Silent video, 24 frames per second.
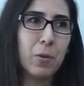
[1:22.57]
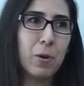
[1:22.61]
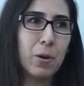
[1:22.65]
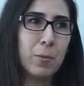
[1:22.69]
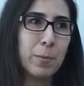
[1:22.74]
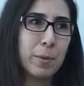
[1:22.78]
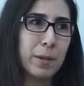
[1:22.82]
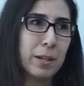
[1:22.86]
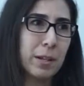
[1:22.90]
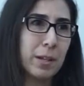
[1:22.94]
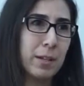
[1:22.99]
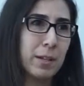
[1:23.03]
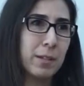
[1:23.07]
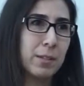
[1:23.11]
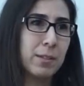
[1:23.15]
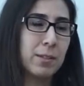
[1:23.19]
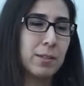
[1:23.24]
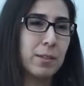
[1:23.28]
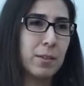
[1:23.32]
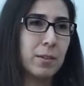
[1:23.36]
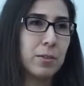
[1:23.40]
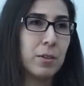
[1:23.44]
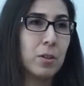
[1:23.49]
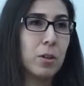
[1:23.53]

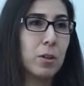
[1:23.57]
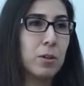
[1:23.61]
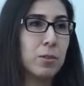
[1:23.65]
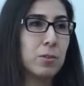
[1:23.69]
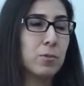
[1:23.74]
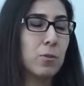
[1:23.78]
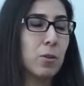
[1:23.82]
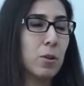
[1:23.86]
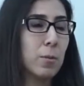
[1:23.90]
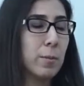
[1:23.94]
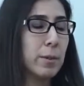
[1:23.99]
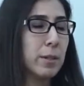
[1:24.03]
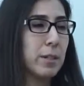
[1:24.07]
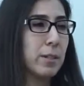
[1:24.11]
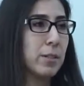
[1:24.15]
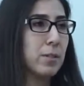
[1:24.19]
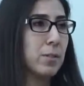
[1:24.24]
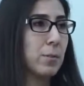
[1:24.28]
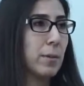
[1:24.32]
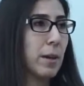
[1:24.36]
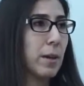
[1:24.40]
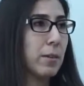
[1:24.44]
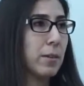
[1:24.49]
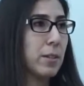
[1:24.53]
Earth's orbit
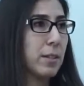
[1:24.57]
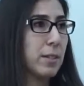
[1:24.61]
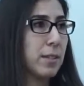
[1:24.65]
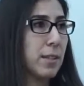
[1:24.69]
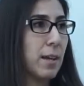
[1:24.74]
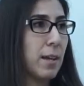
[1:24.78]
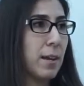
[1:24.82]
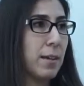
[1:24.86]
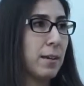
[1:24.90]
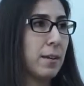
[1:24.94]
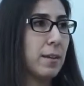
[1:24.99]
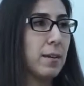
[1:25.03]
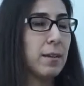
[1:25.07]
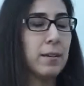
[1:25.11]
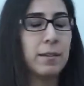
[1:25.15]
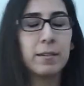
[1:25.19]
is around the sun.